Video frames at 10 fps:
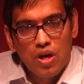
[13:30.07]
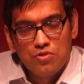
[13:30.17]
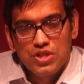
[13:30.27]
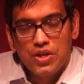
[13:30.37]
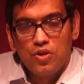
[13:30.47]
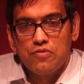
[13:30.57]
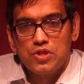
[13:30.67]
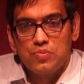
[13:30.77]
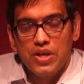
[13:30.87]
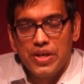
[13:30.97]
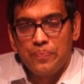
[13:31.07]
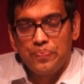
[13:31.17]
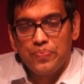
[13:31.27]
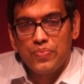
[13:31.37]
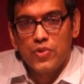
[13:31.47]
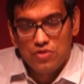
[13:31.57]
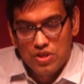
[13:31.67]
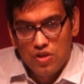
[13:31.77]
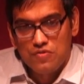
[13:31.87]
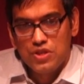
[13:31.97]
outside the office building,
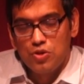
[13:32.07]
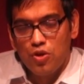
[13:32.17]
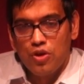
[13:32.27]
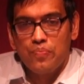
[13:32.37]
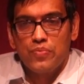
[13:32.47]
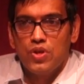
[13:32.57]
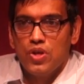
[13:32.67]
outside the office door,